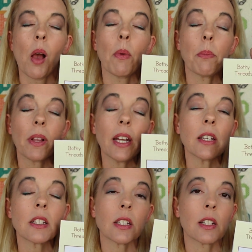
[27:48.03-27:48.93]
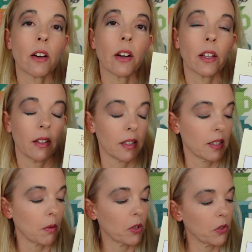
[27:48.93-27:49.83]
My plan is to start it this
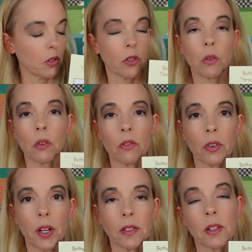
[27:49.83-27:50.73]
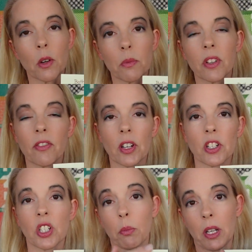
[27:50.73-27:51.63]
summer during the Tour de France and hopefully
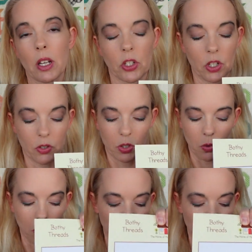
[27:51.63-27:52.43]
finish it by next year's Tour de